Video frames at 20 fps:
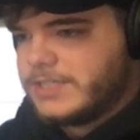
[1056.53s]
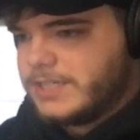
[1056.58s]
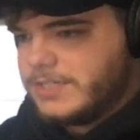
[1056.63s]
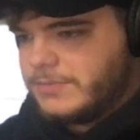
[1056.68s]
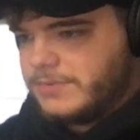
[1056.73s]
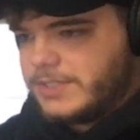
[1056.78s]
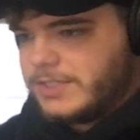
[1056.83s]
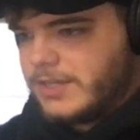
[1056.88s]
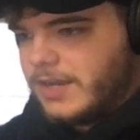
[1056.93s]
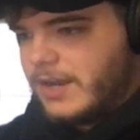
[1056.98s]

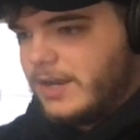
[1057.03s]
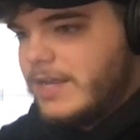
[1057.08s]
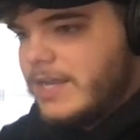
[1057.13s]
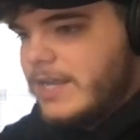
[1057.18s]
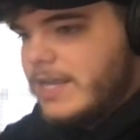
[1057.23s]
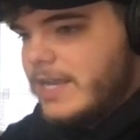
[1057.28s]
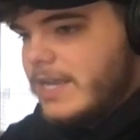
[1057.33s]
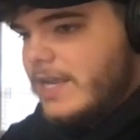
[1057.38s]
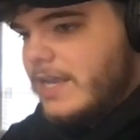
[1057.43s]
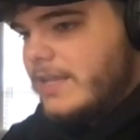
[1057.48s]
Because we saw
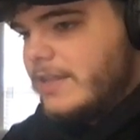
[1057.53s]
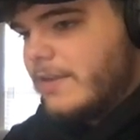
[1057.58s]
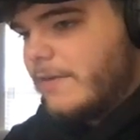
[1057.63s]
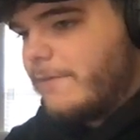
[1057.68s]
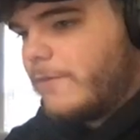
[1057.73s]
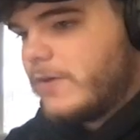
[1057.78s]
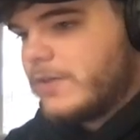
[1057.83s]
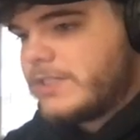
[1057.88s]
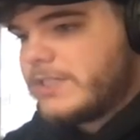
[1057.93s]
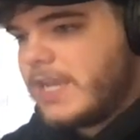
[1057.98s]
the
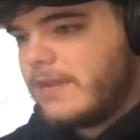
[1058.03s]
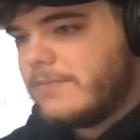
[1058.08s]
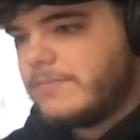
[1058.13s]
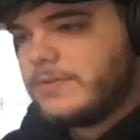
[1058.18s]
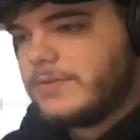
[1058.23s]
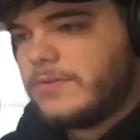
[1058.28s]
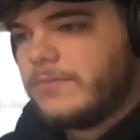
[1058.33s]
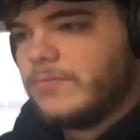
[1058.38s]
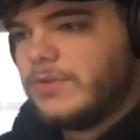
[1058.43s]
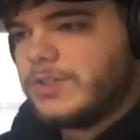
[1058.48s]
first
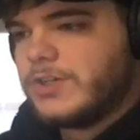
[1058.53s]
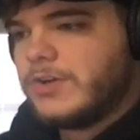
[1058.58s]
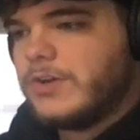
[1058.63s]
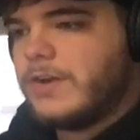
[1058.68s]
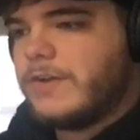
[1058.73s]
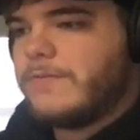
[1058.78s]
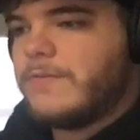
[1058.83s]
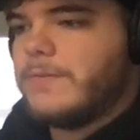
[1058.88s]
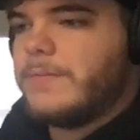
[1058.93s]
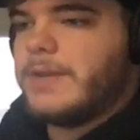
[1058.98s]
game
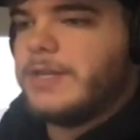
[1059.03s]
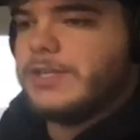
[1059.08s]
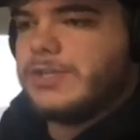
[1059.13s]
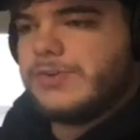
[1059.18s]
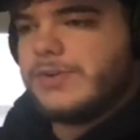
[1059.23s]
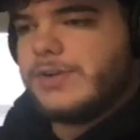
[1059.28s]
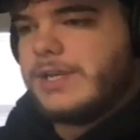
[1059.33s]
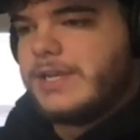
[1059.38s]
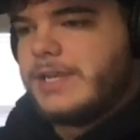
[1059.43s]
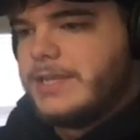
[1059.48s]
returning from
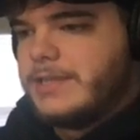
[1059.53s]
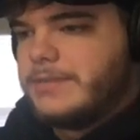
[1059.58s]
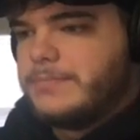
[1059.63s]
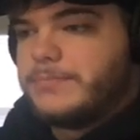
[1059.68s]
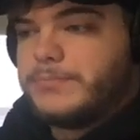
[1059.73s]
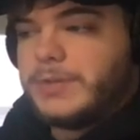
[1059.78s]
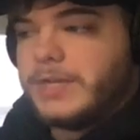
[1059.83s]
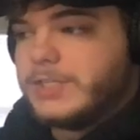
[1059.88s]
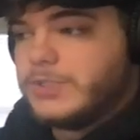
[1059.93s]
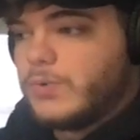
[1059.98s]
injury, he
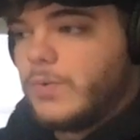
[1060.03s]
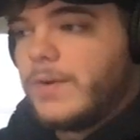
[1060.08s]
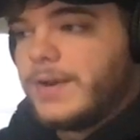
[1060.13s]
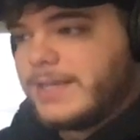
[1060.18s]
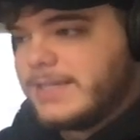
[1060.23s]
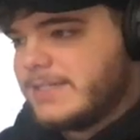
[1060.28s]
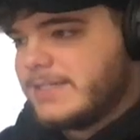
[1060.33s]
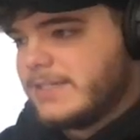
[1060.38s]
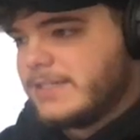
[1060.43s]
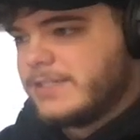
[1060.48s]
played
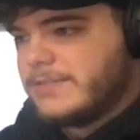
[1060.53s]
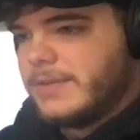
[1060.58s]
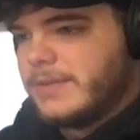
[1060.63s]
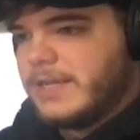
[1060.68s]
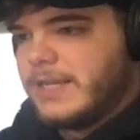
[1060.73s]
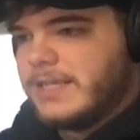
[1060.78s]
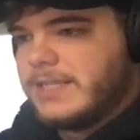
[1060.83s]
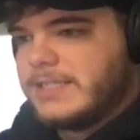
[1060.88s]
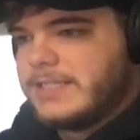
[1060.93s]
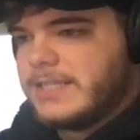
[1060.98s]
26
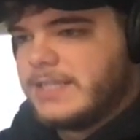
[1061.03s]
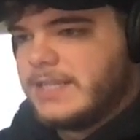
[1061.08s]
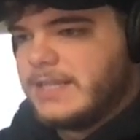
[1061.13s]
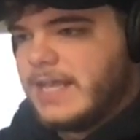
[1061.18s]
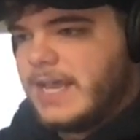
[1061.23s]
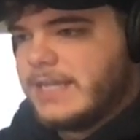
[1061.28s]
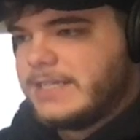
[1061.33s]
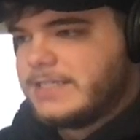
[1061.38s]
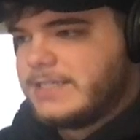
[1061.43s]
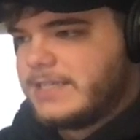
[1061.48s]
minutes. And then
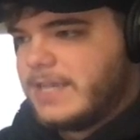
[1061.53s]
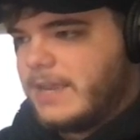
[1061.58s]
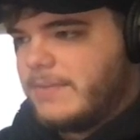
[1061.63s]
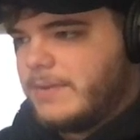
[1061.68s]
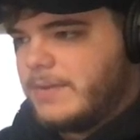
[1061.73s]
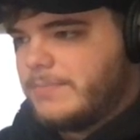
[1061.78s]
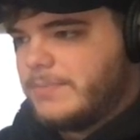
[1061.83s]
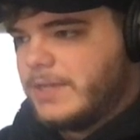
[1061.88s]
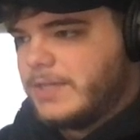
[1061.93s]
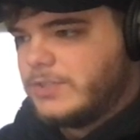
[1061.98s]
last game,
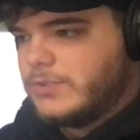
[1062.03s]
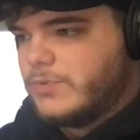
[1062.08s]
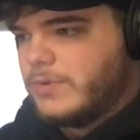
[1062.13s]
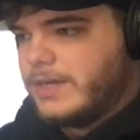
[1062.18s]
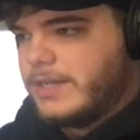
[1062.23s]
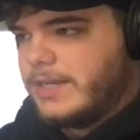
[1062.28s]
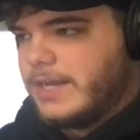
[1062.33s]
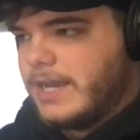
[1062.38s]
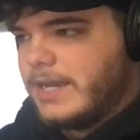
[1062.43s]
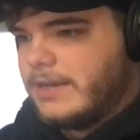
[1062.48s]
he played
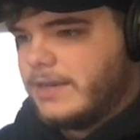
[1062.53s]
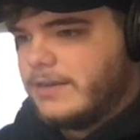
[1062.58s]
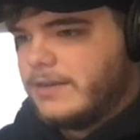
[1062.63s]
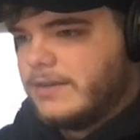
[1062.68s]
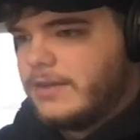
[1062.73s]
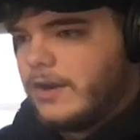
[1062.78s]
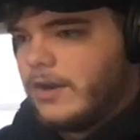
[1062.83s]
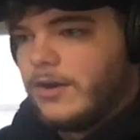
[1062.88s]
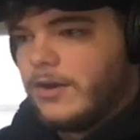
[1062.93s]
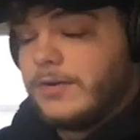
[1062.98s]

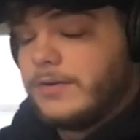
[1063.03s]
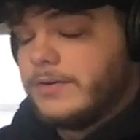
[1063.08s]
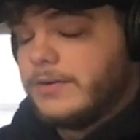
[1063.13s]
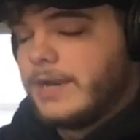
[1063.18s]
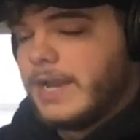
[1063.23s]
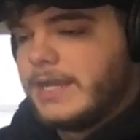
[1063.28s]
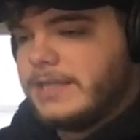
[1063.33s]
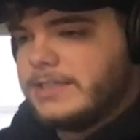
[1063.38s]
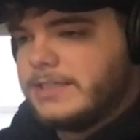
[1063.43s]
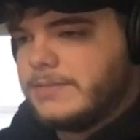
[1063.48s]

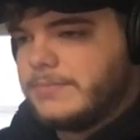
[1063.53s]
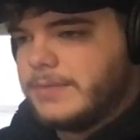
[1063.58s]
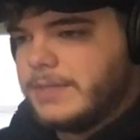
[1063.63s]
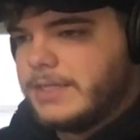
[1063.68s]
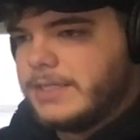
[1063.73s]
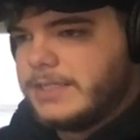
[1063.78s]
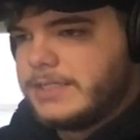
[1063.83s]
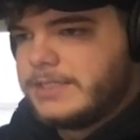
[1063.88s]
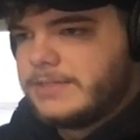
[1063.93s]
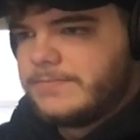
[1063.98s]
19
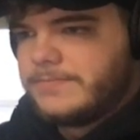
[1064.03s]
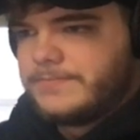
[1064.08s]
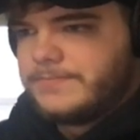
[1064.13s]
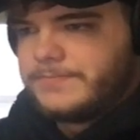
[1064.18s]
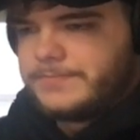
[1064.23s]
minutes.